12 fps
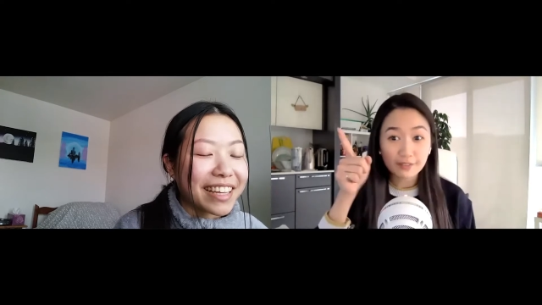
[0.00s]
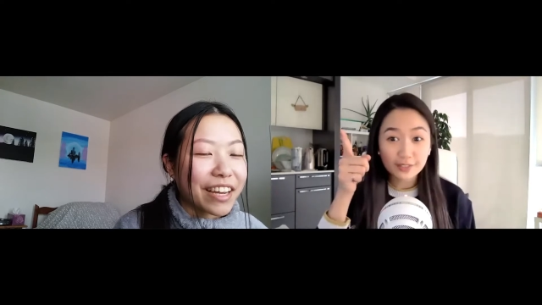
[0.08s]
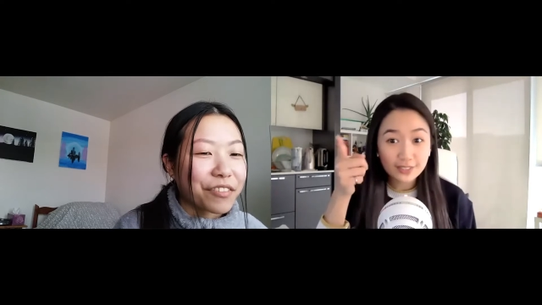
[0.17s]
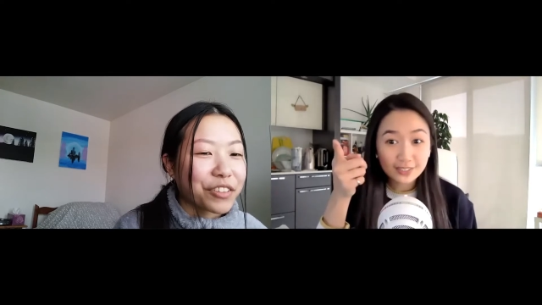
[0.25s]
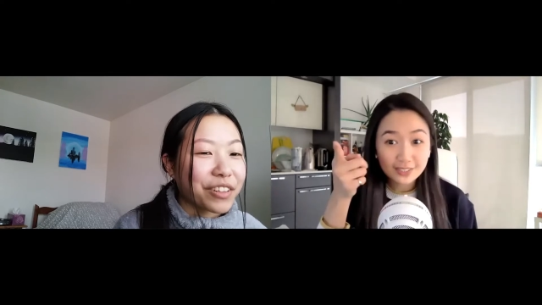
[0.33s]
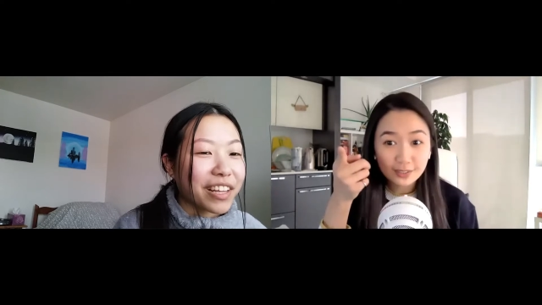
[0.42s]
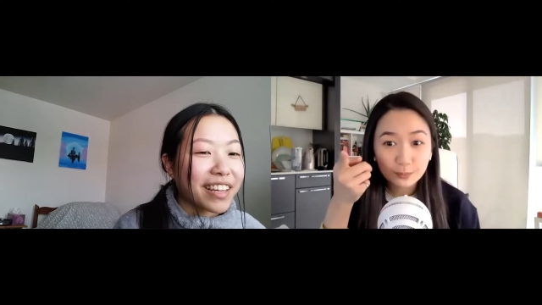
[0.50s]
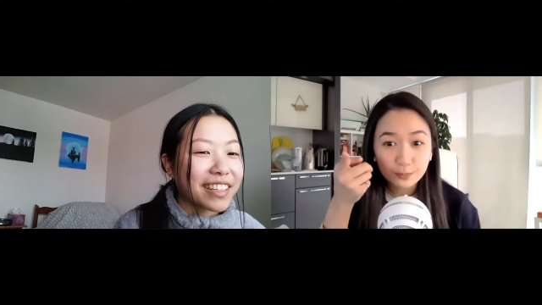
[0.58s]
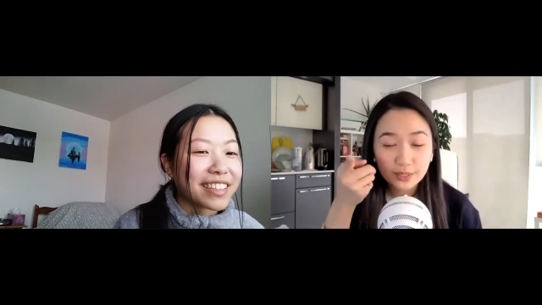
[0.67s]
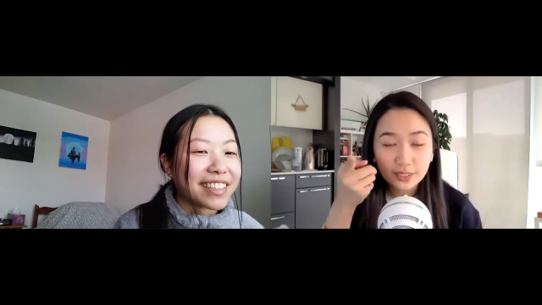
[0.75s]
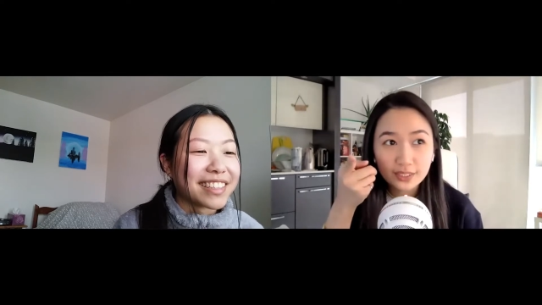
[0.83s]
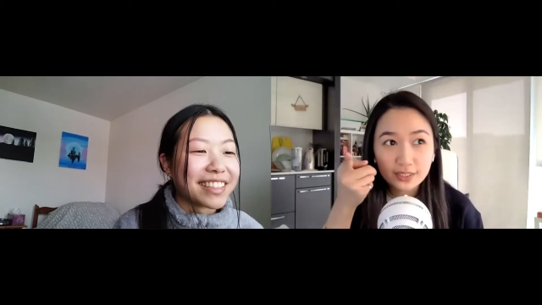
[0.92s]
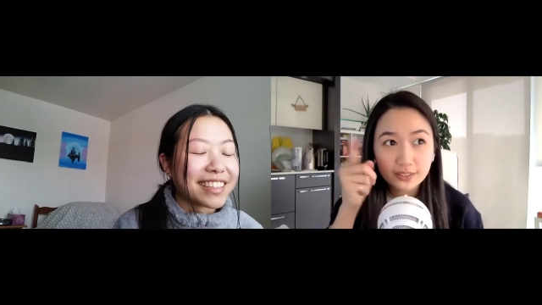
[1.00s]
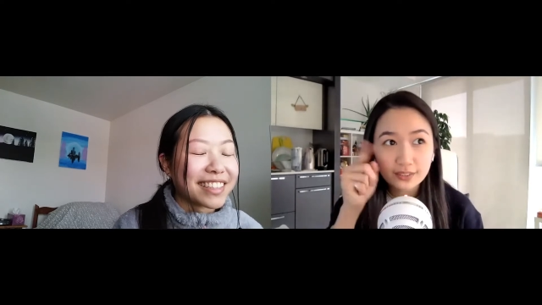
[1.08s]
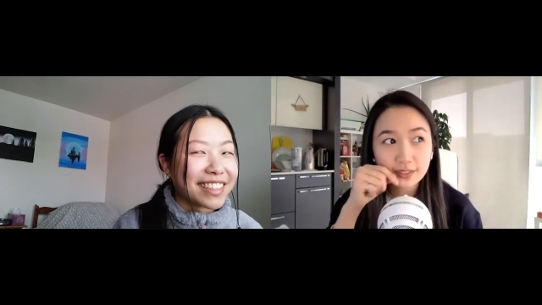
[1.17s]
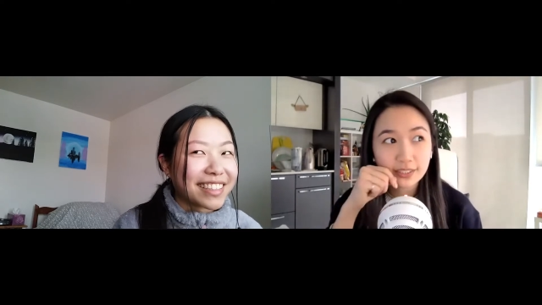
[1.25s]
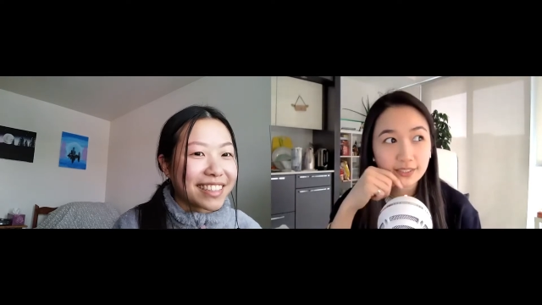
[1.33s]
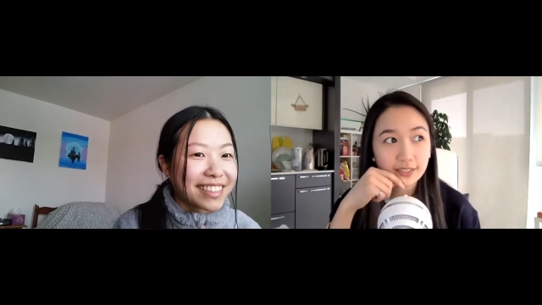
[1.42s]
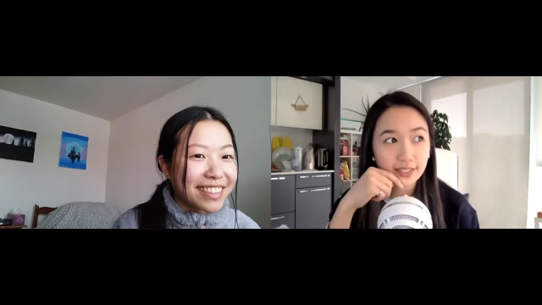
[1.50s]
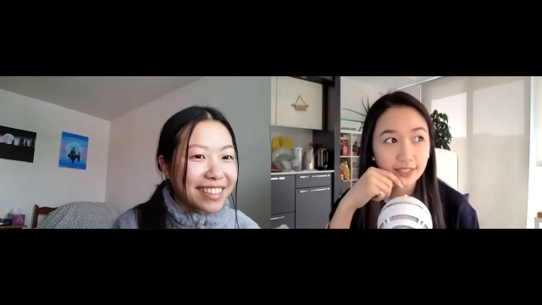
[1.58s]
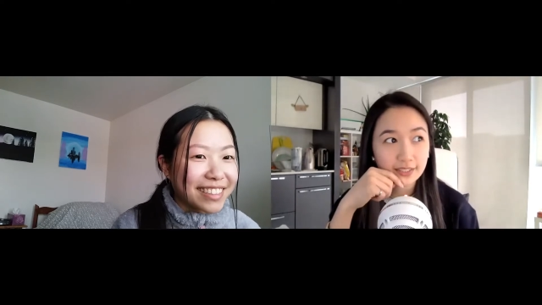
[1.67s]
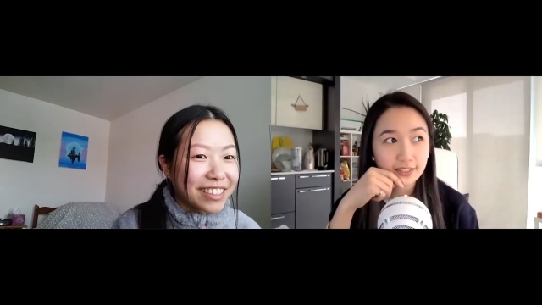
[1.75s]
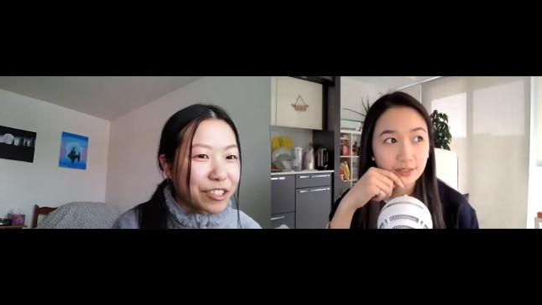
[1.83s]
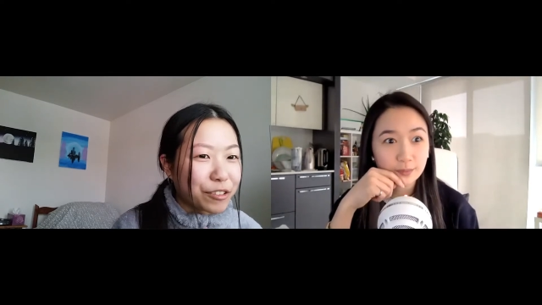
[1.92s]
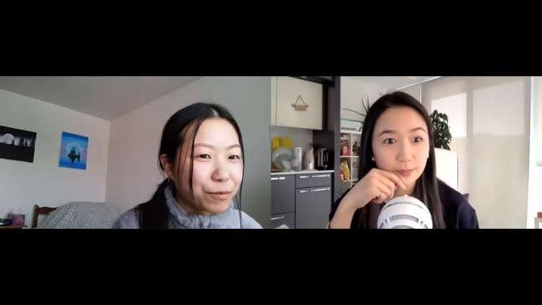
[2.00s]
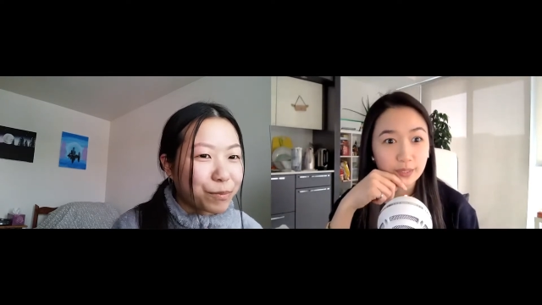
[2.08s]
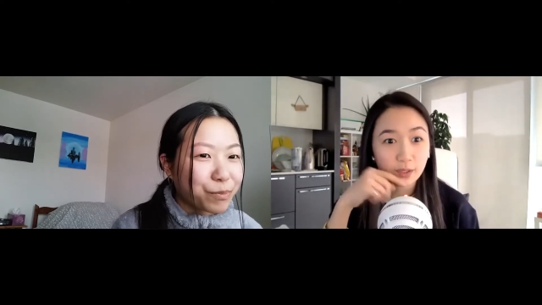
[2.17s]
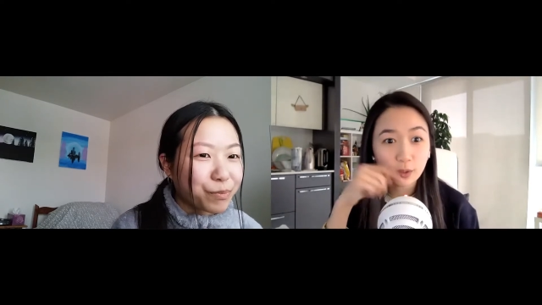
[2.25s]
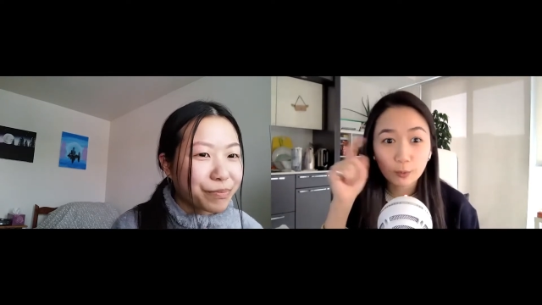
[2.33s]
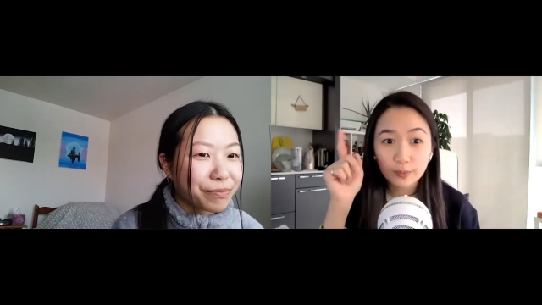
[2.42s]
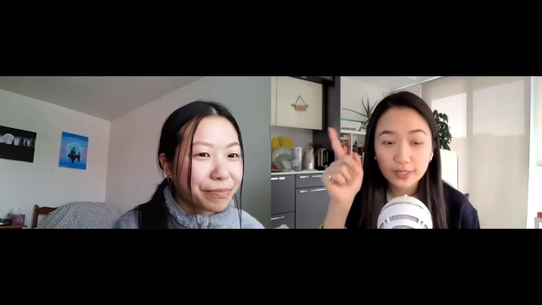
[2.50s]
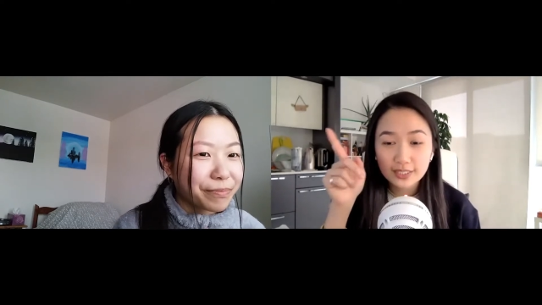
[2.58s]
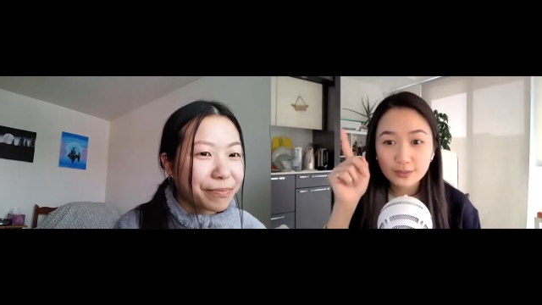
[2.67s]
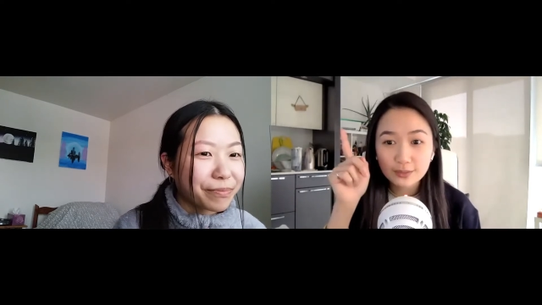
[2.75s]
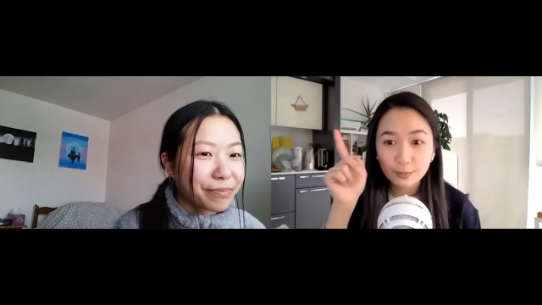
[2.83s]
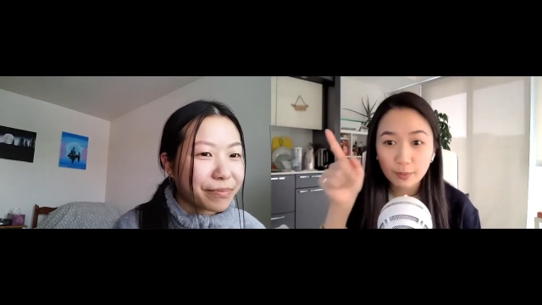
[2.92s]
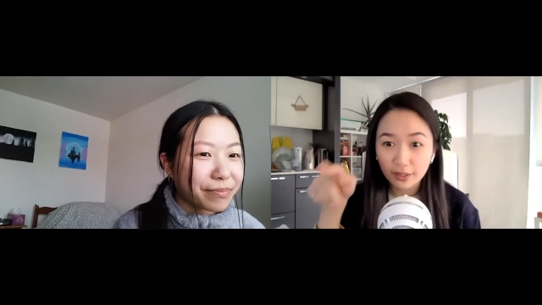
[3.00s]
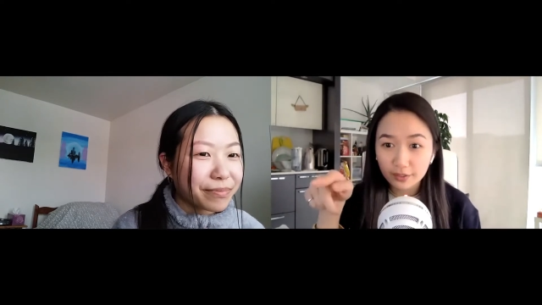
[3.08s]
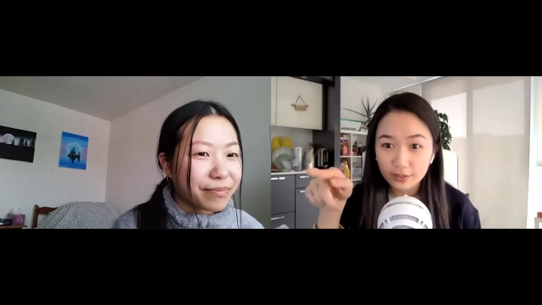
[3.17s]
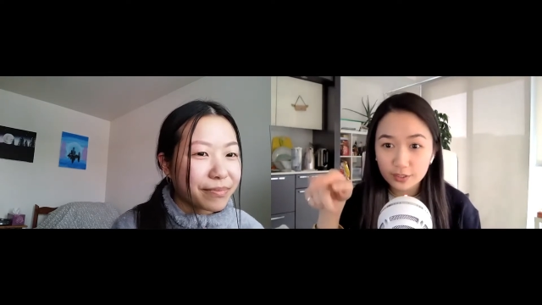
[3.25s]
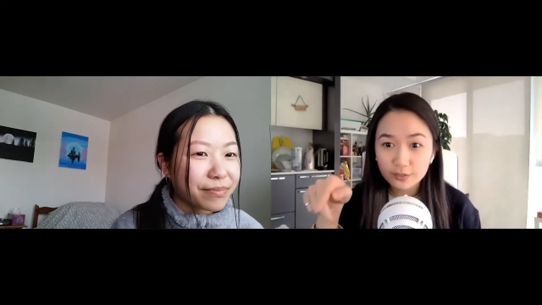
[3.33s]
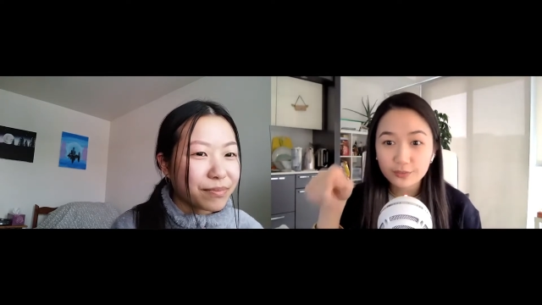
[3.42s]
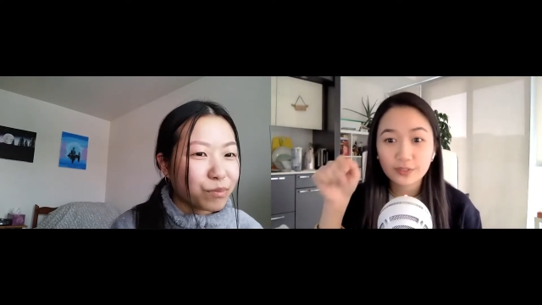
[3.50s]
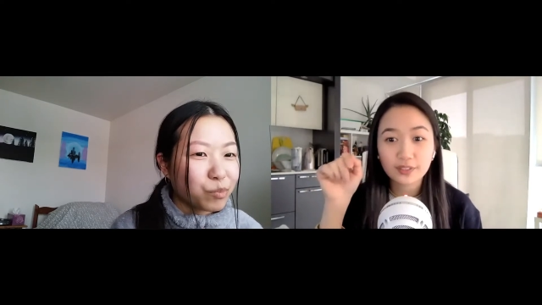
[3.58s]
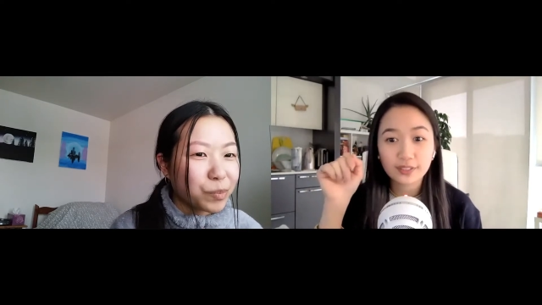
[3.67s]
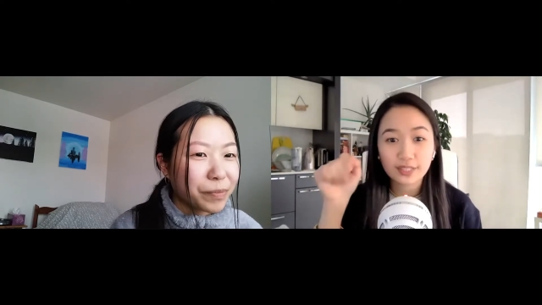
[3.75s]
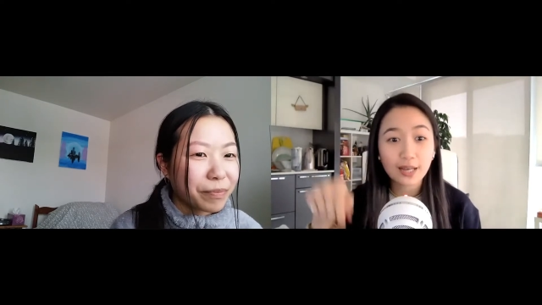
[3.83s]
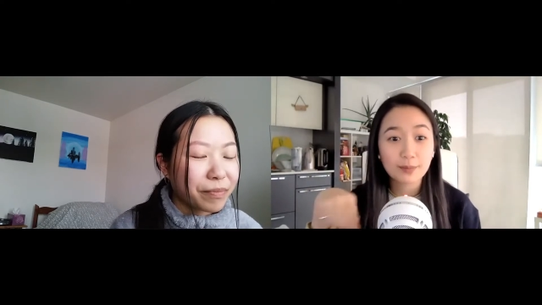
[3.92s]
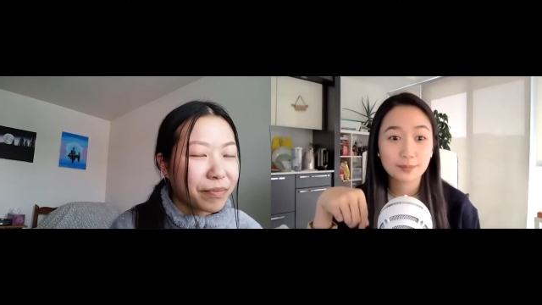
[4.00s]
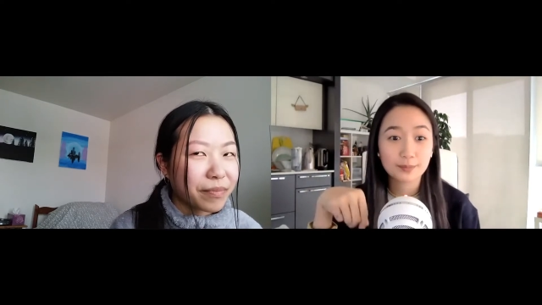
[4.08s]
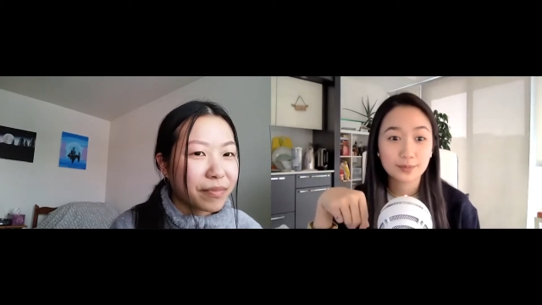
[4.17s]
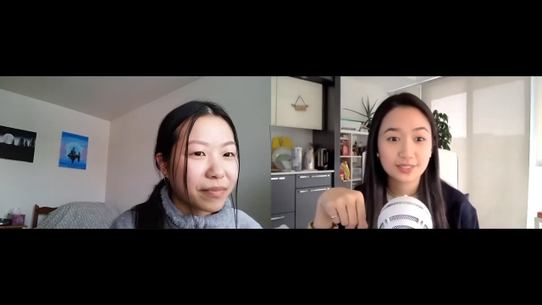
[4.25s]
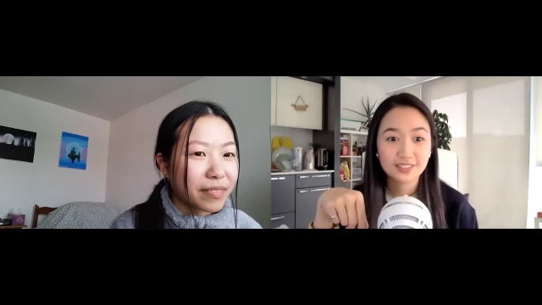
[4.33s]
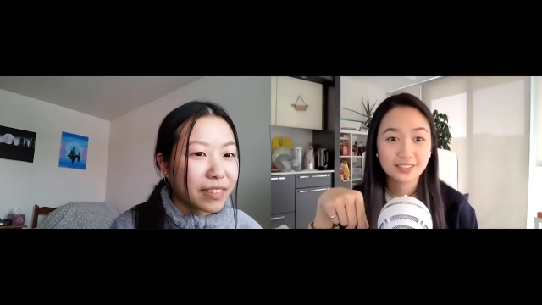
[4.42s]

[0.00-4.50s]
Speaker 1: ever since that. then, we did like we always were partners for labs